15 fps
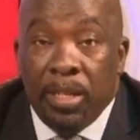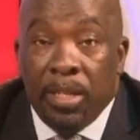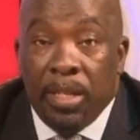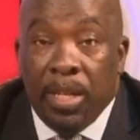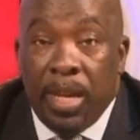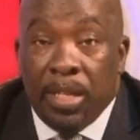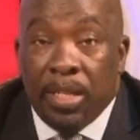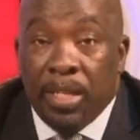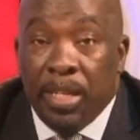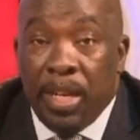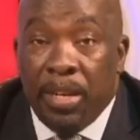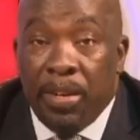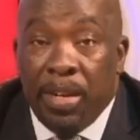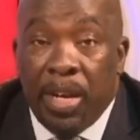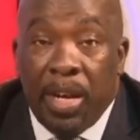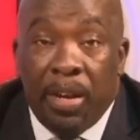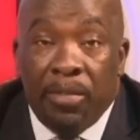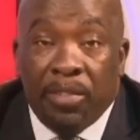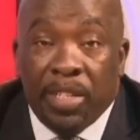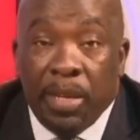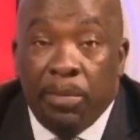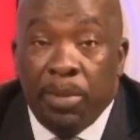that they're going to
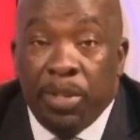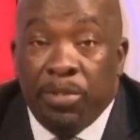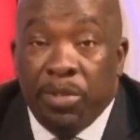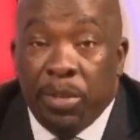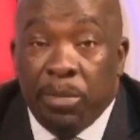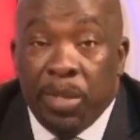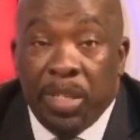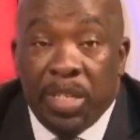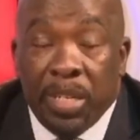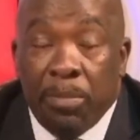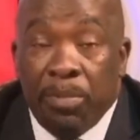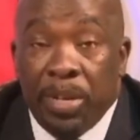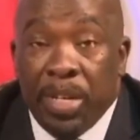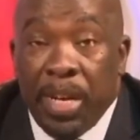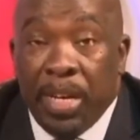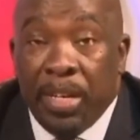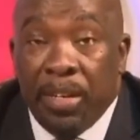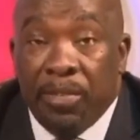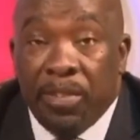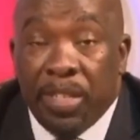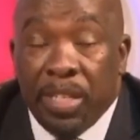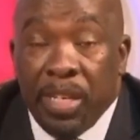have separate treatment, separate
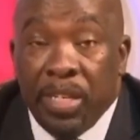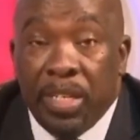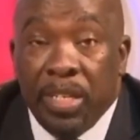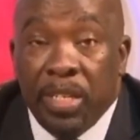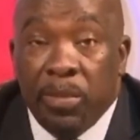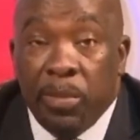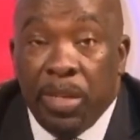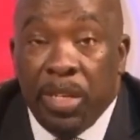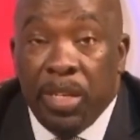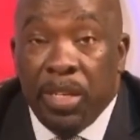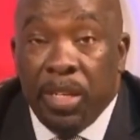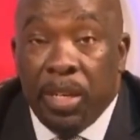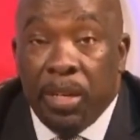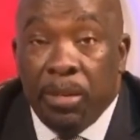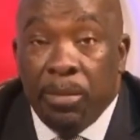dining facilities within